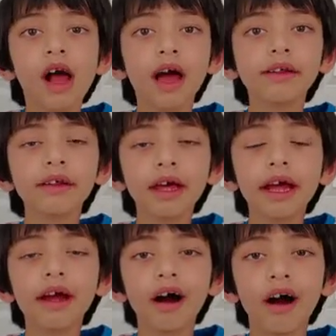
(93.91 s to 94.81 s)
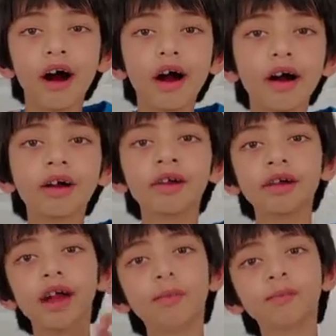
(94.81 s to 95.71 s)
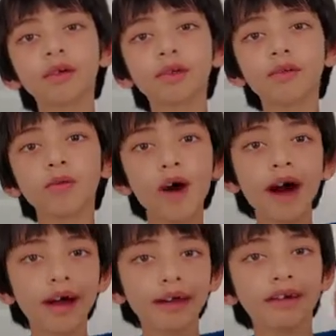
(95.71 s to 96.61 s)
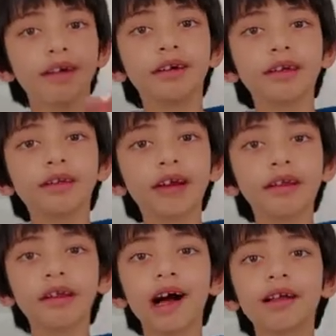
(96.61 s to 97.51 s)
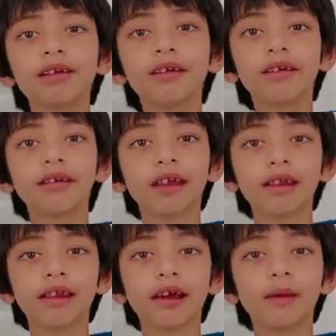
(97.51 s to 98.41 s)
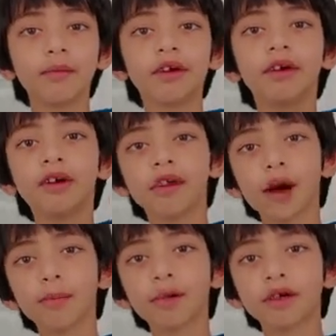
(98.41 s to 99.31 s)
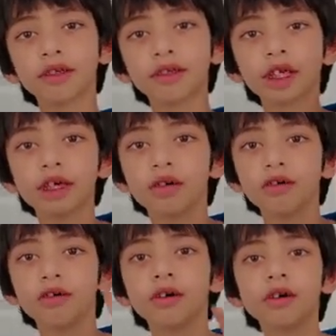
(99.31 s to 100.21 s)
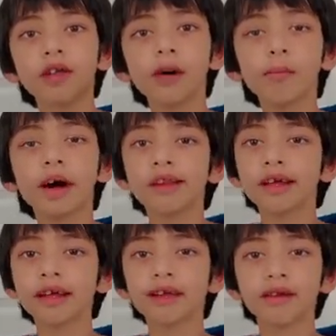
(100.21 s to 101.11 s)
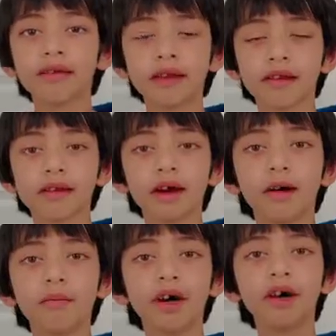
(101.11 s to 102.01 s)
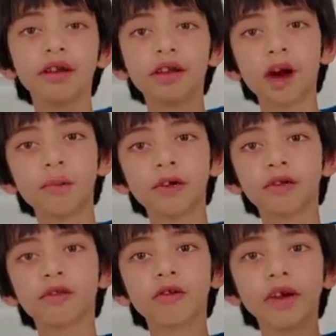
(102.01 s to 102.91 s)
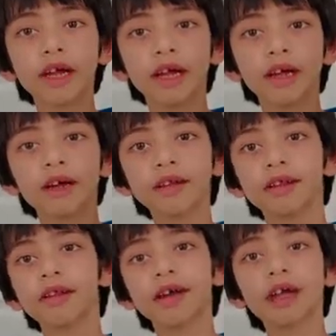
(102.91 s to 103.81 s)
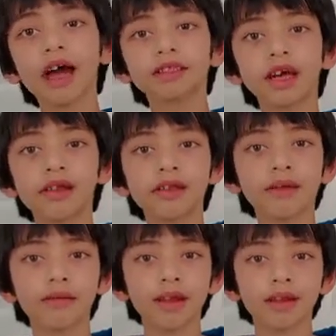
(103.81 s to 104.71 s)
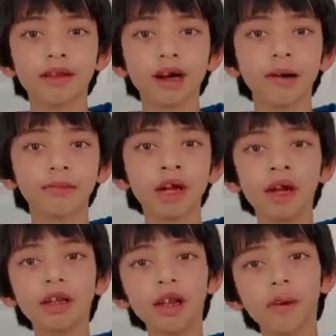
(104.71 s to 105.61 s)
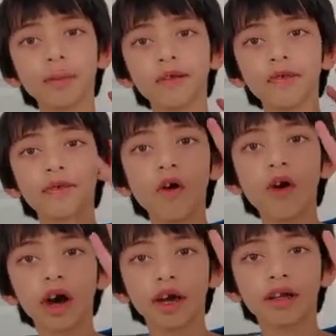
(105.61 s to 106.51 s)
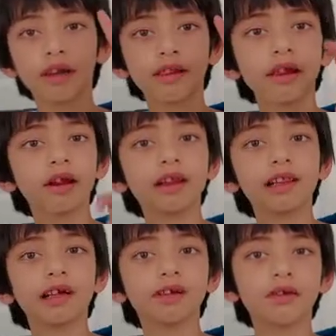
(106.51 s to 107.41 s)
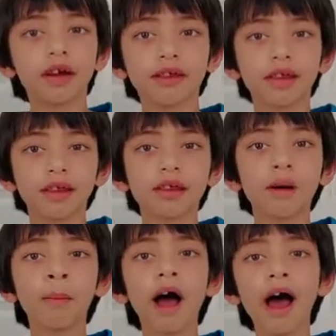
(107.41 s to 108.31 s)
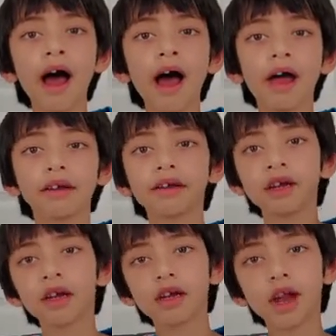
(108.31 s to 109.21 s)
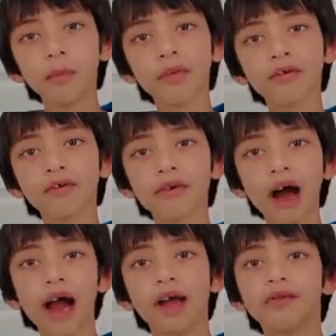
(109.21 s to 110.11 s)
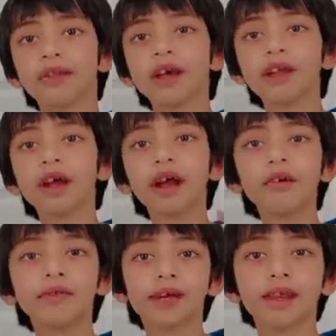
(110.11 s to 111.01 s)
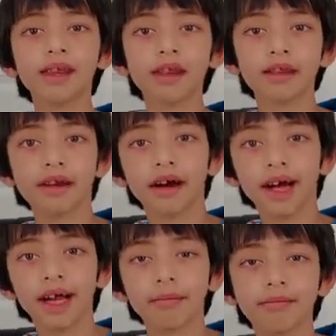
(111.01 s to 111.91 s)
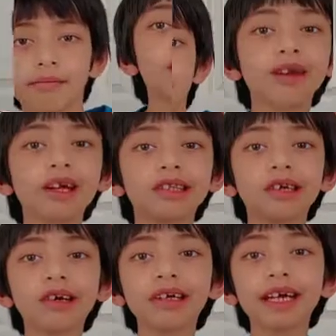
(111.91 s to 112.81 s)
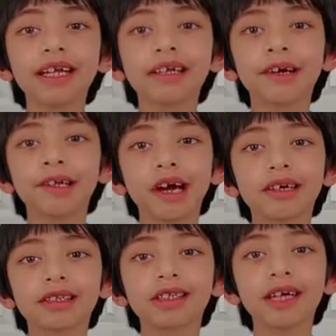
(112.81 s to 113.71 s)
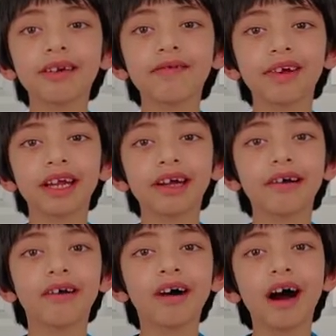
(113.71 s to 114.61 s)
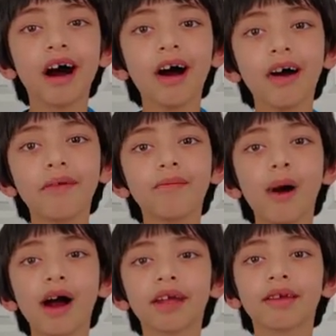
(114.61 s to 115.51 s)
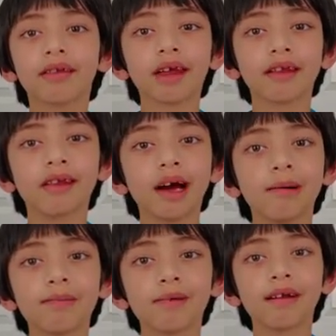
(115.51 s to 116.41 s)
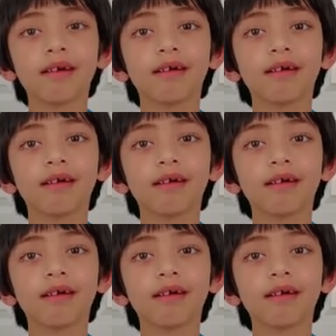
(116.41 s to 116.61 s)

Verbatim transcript: And they are, number one, the skeletal system. Number two, the muscular system. Number three, the digestive system. Number four, the circulatory system. And number five, the nervous system. This was a short introduction video of body systems.